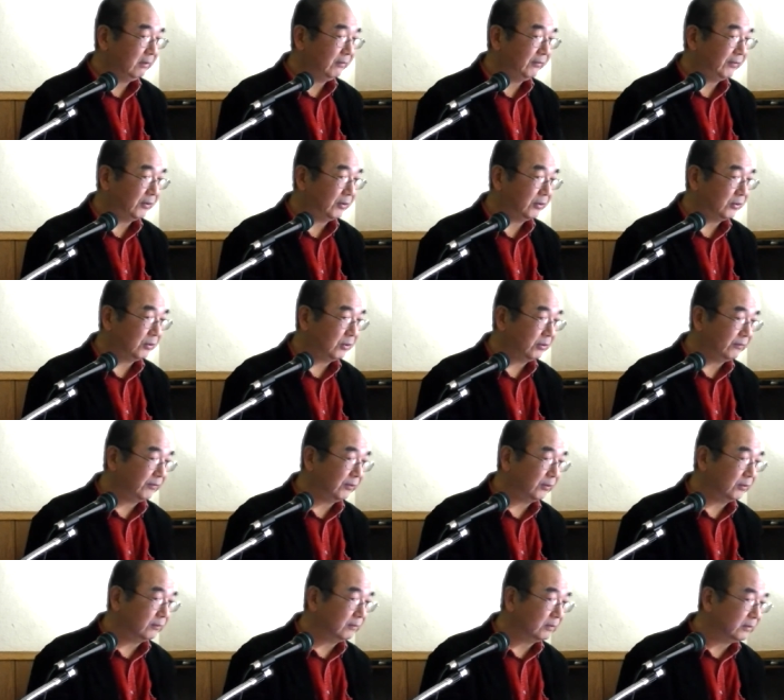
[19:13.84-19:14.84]
for,
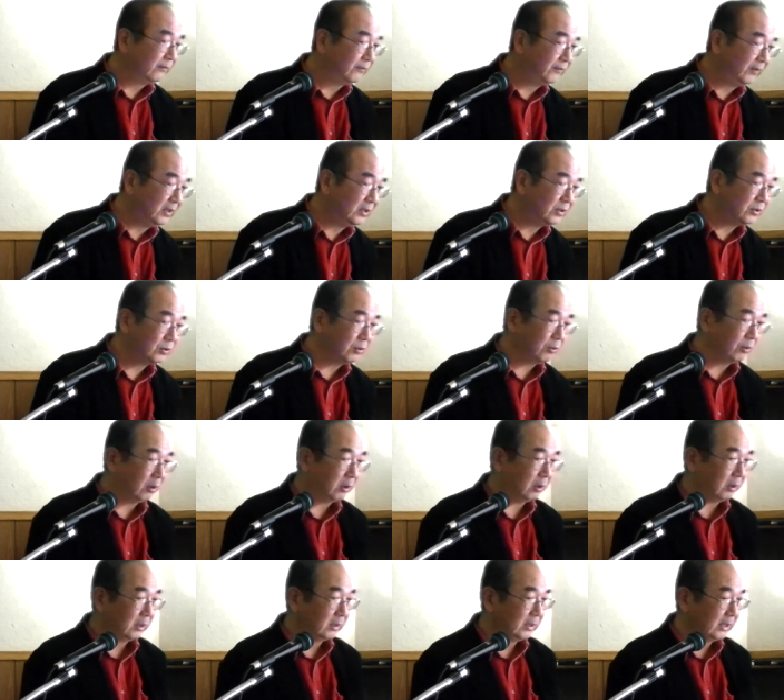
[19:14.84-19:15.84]
for fix
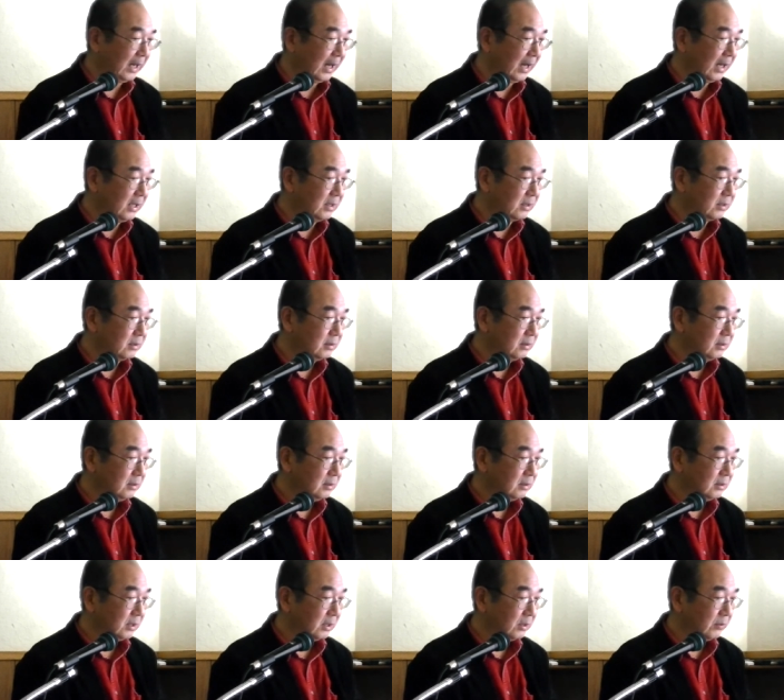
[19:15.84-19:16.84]
your gaze
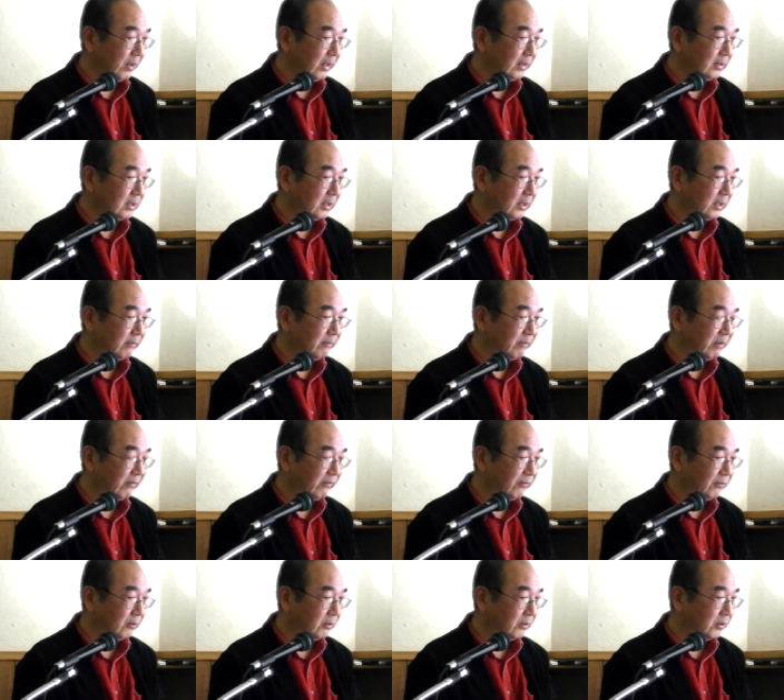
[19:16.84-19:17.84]
directly
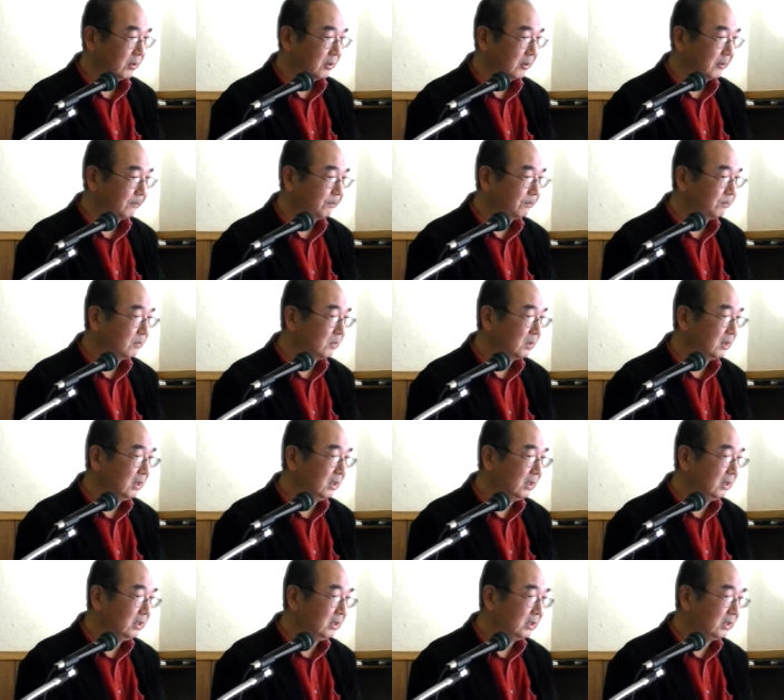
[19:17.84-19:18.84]
before you.
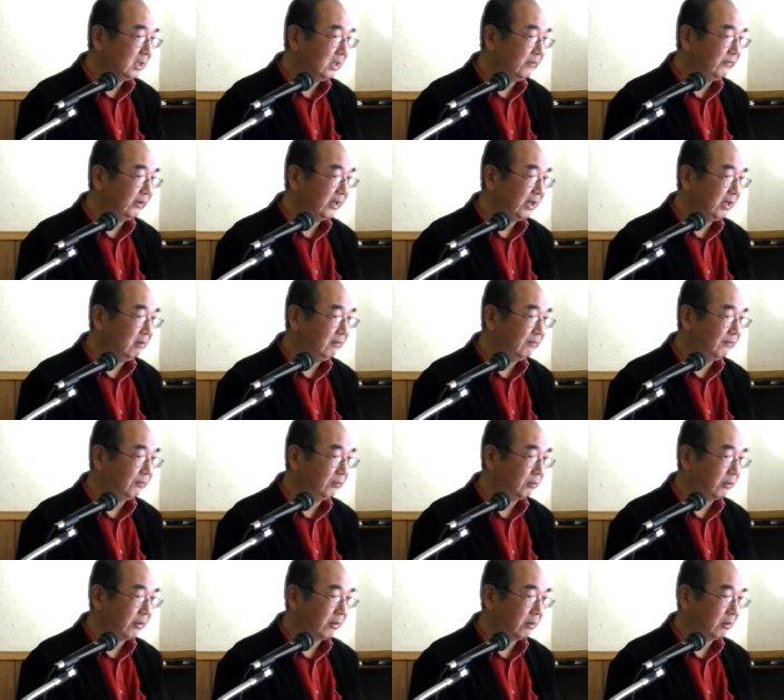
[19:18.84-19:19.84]
Give
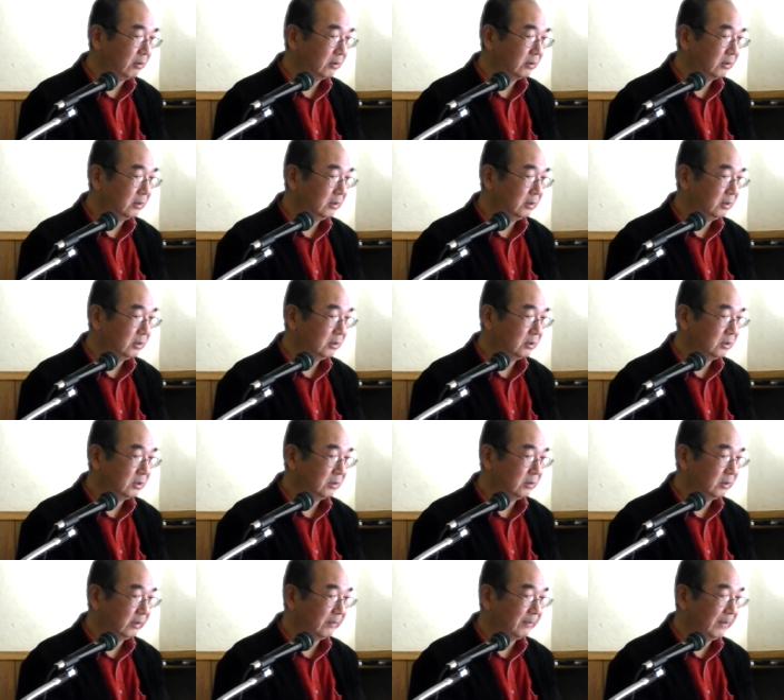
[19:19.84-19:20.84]
careful thought
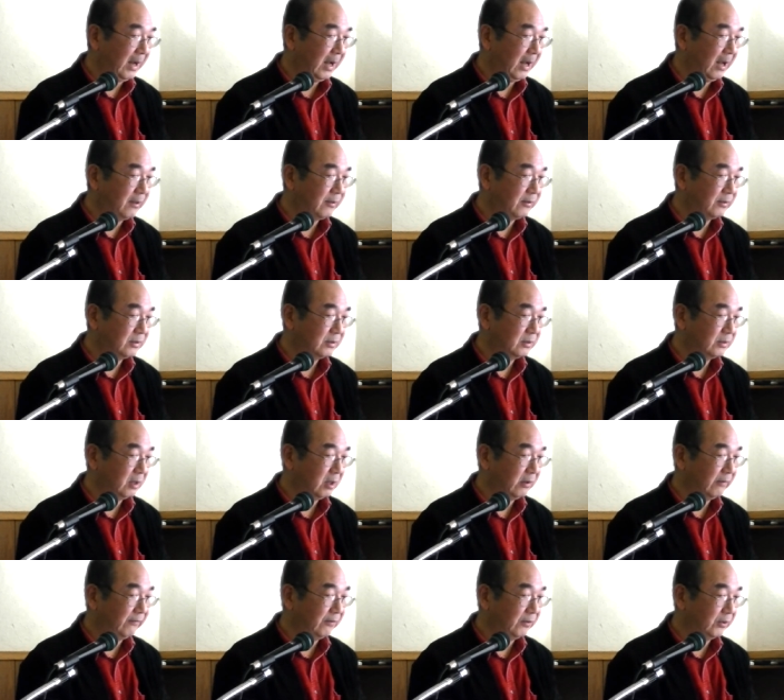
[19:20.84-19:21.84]
to the paths
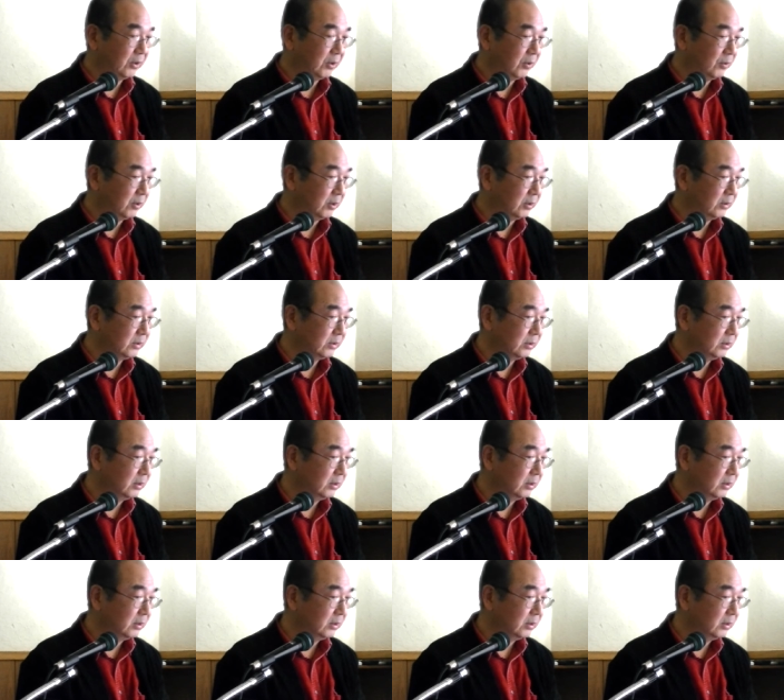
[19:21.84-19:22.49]
for your